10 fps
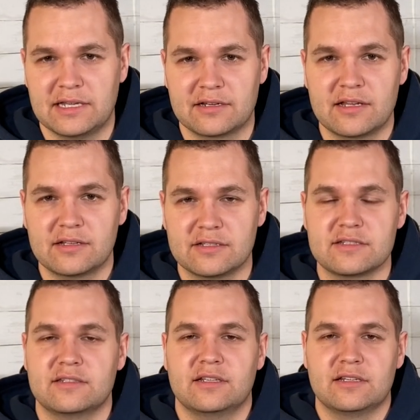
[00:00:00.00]
getting it
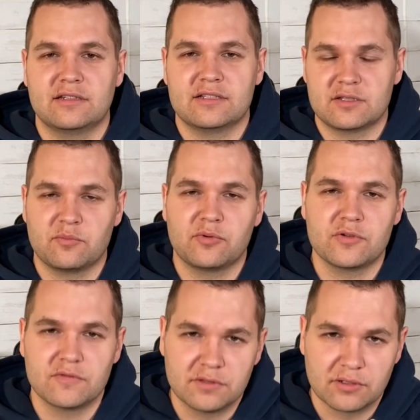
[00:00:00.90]
because it has
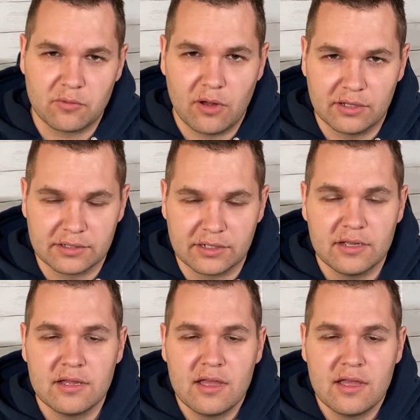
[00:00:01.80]
improved the quality